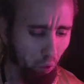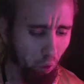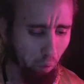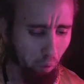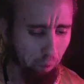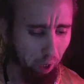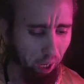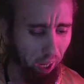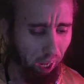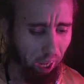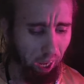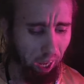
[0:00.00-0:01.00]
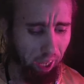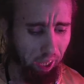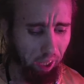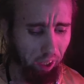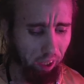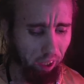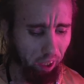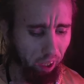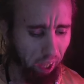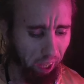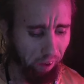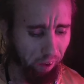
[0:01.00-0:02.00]
but I
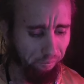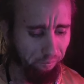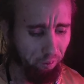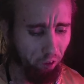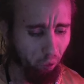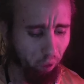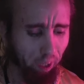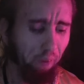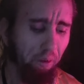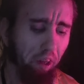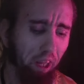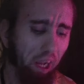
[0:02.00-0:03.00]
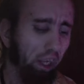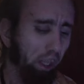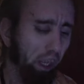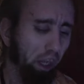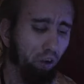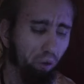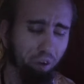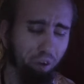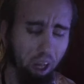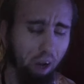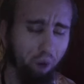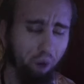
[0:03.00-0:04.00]
am doing everything I can to
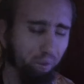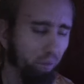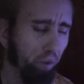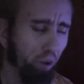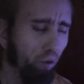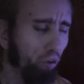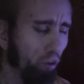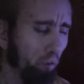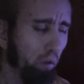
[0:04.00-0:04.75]
stay away from YouTube.